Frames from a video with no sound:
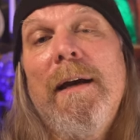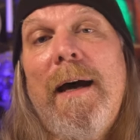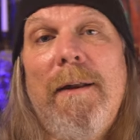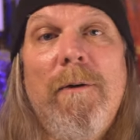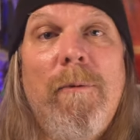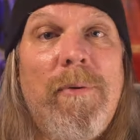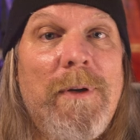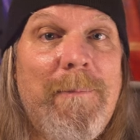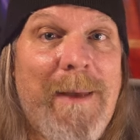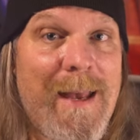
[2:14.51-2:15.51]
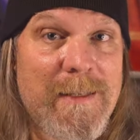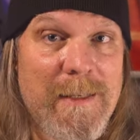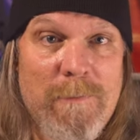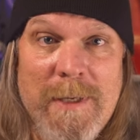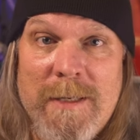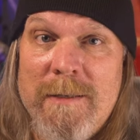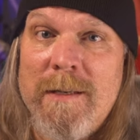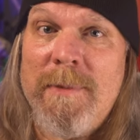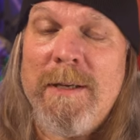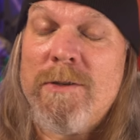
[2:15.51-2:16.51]
I don't put it past these witches
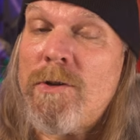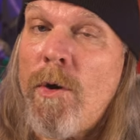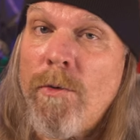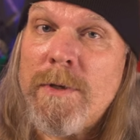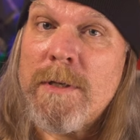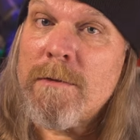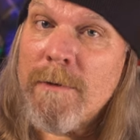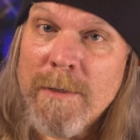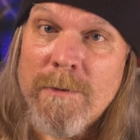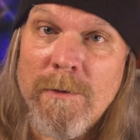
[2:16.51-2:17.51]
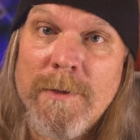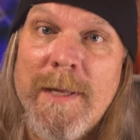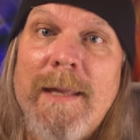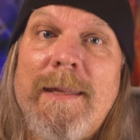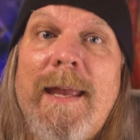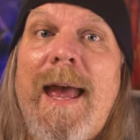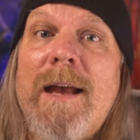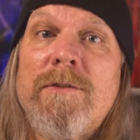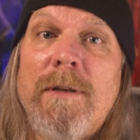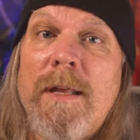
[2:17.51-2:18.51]
to be so disgruntled that they
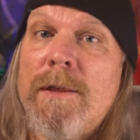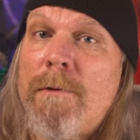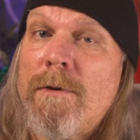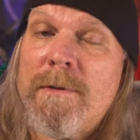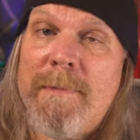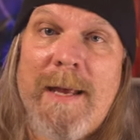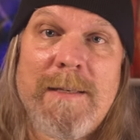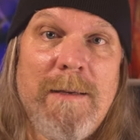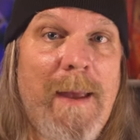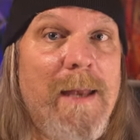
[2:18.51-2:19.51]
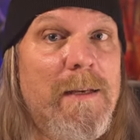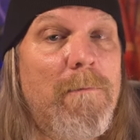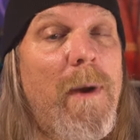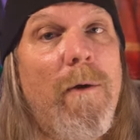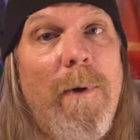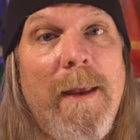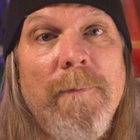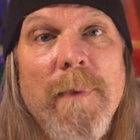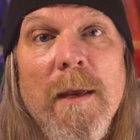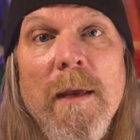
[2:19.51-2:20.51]
actually throw some nasty magic my way.
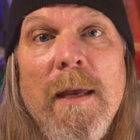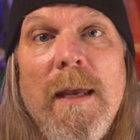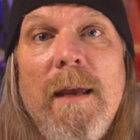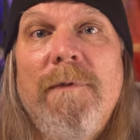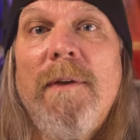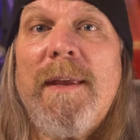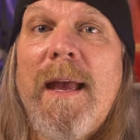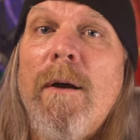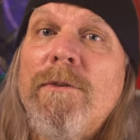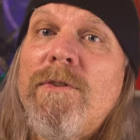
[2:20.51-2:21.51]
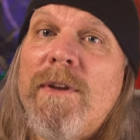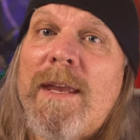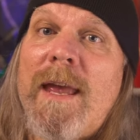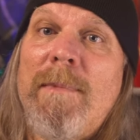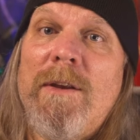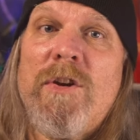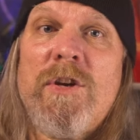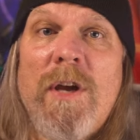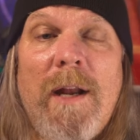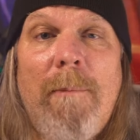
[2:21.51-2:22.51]
If nothing else, to get me to
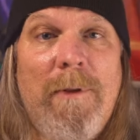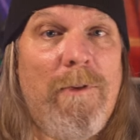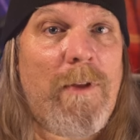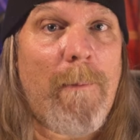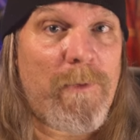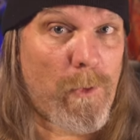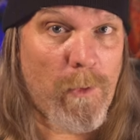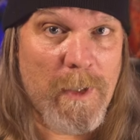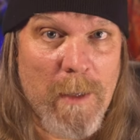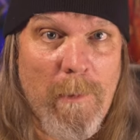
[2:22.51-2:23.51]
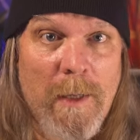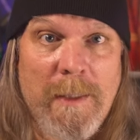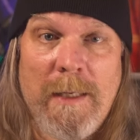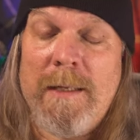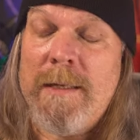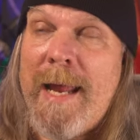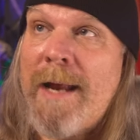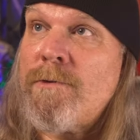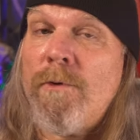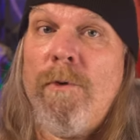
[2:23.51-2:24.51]
shut up and stop schooling them on the
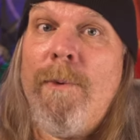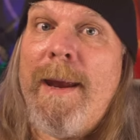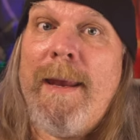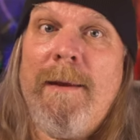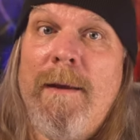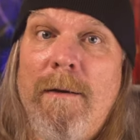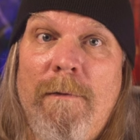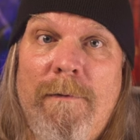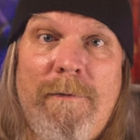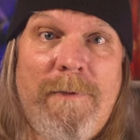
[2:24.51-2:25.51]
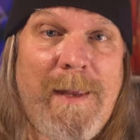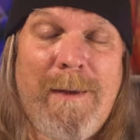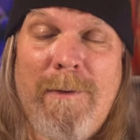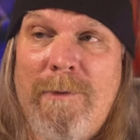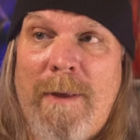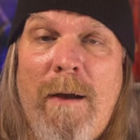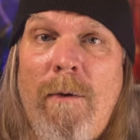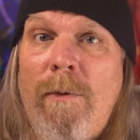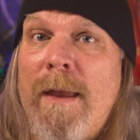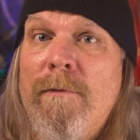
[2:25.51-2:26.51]
natural way of things,
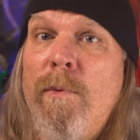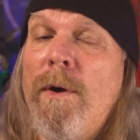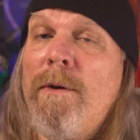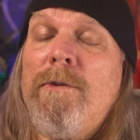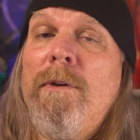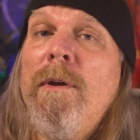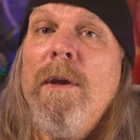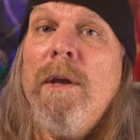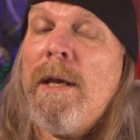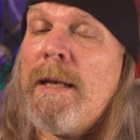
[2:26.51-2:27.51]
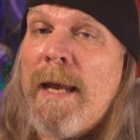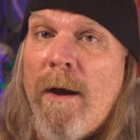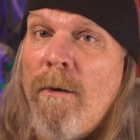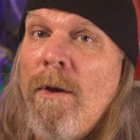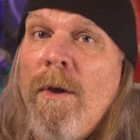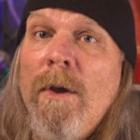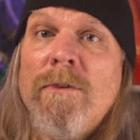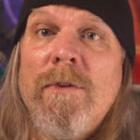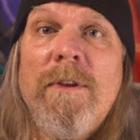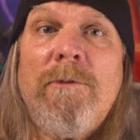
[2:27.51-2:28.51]
how life works. Anyhow,
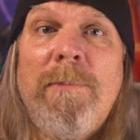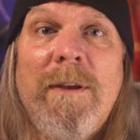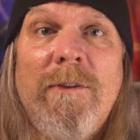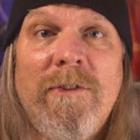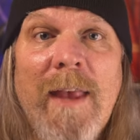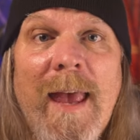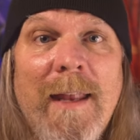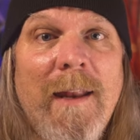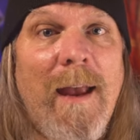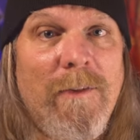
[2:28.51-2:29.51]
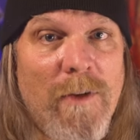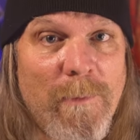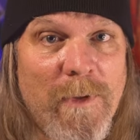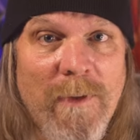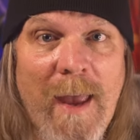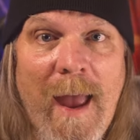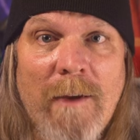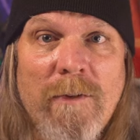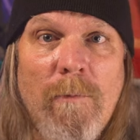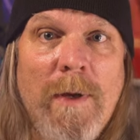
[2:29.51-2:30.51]
so this being said, I jumped into
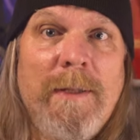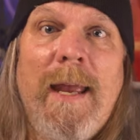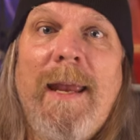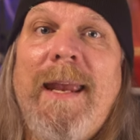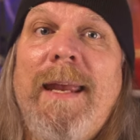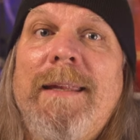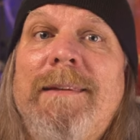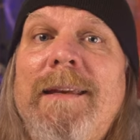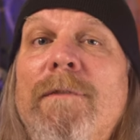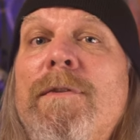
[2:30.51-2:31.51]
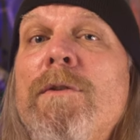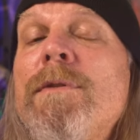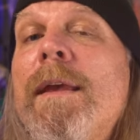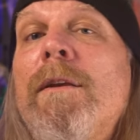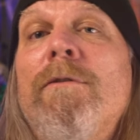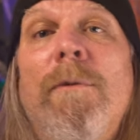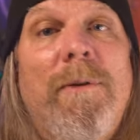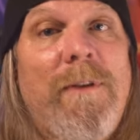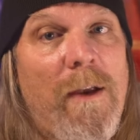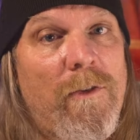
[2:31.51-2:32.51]
action one day and did a few things for
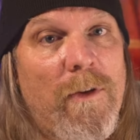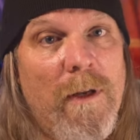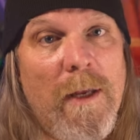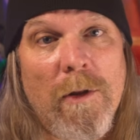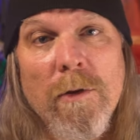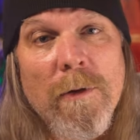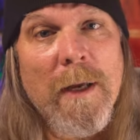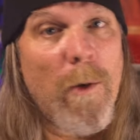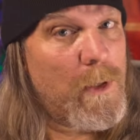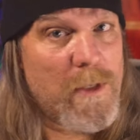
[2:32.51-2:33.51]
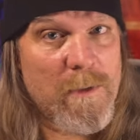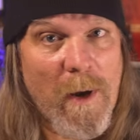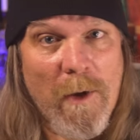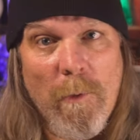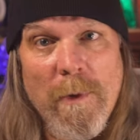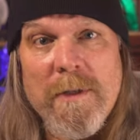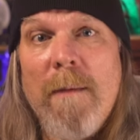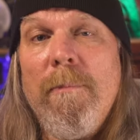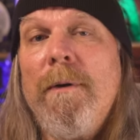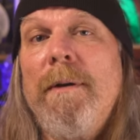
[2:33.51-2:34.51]
protection, including a witch's bottle, which
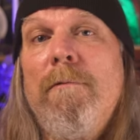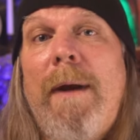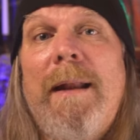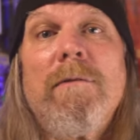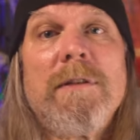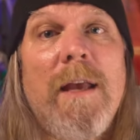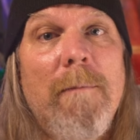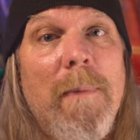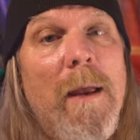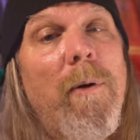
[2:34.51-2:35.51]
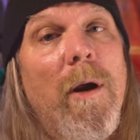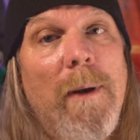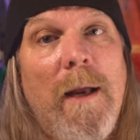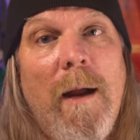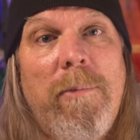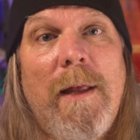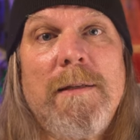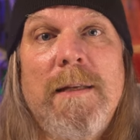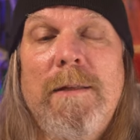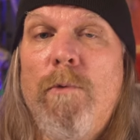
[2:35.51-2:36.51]
I buried right outside my apartment
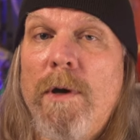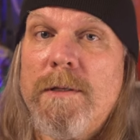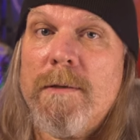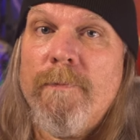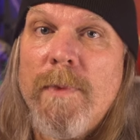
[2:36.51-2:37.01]
complex in the woods.